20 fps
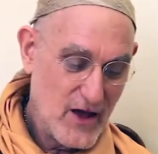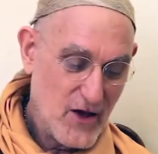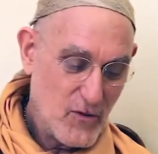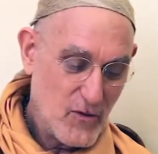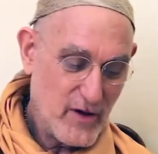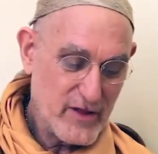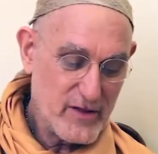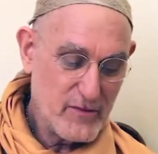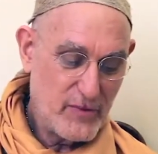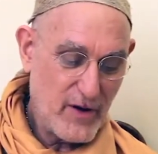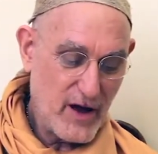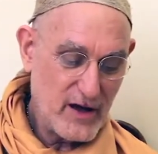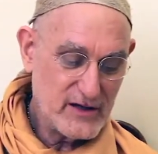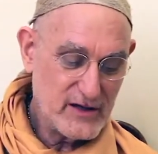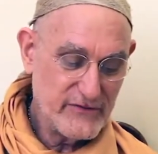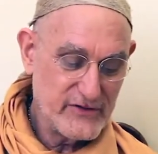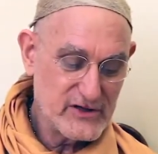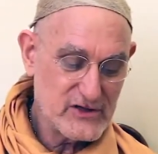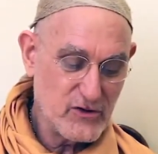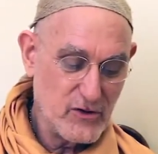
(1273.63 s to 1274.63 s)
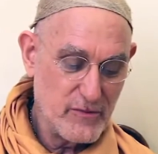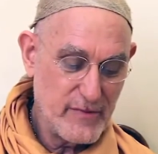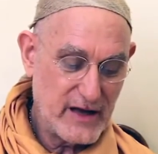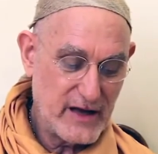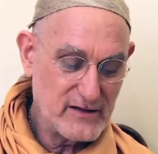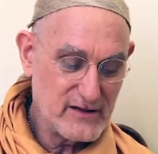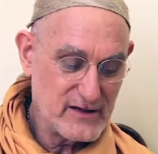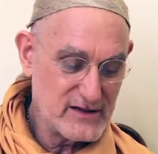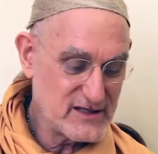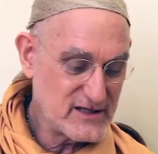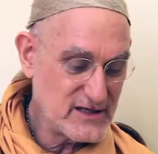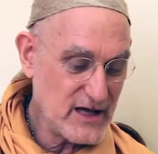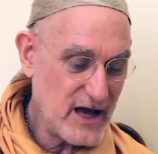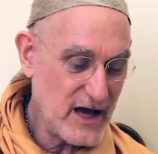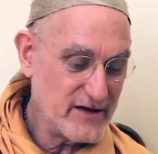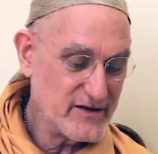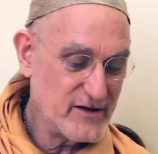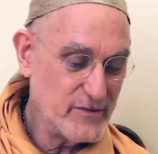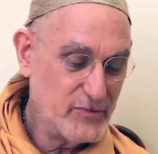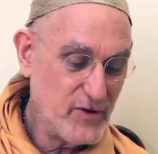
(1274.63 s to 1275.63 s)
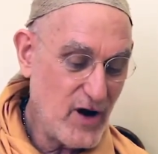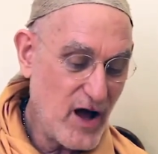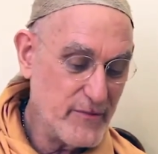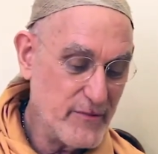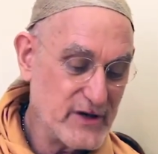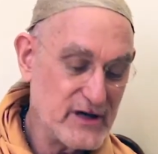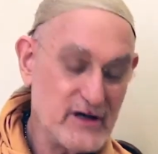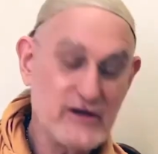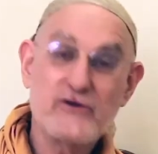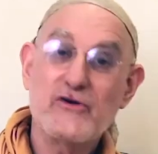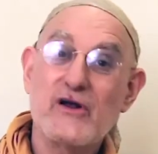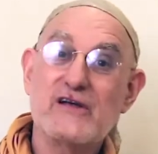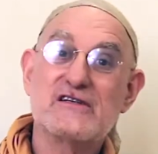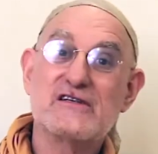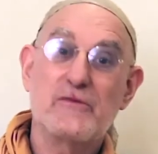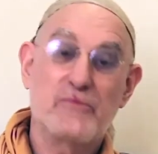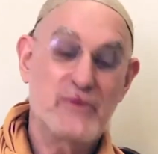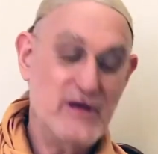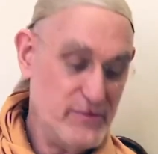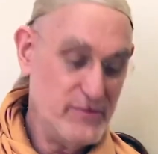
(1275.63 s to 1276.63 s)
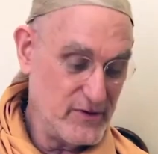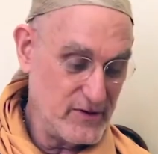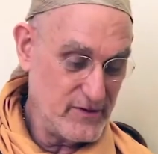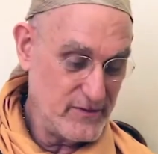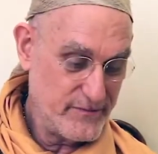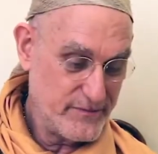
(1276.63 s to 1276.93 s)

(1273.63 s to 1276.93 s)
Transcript: While the Pandavas remained inside, the Brahmin addressed the people.